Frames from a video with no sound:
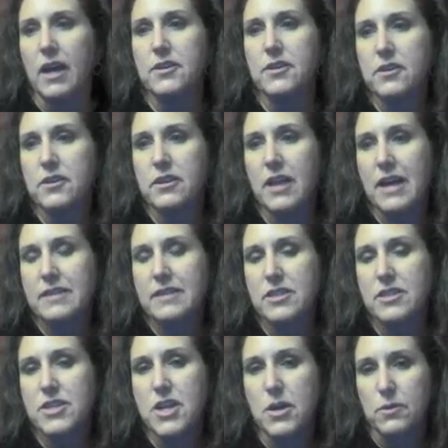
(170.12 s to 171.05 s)
under class
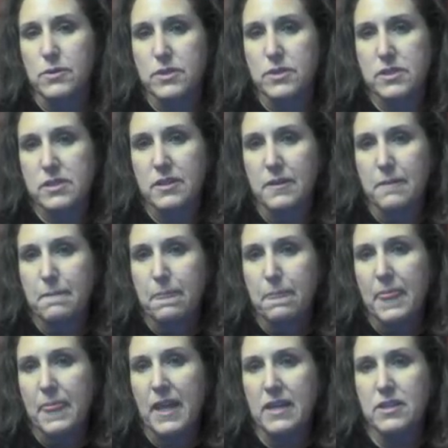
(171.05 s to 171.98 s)
notes,
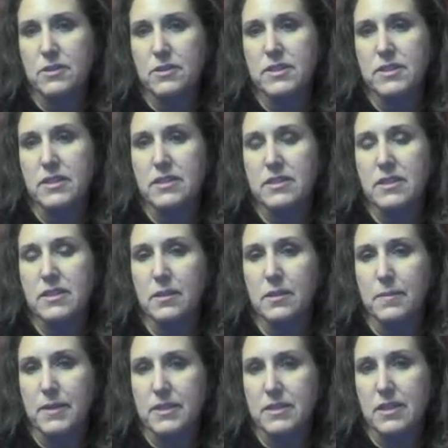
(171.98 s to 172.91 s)
and you see
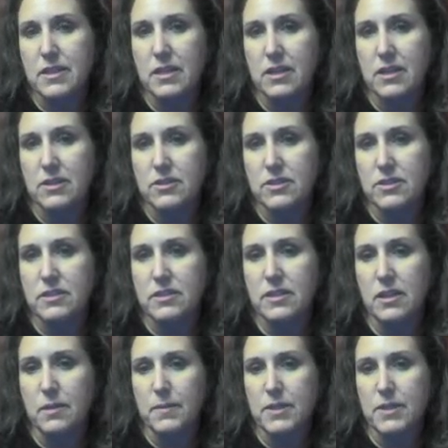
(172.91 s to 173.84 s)
syllabus, and here's the
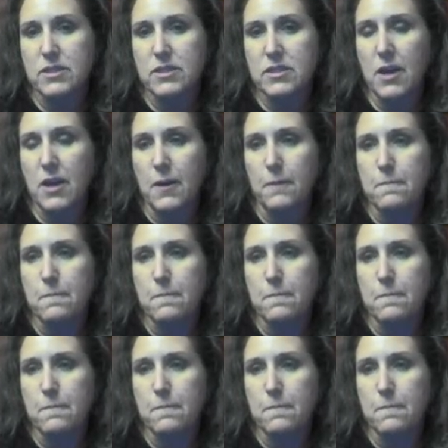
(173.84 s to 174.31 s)
syllabus. So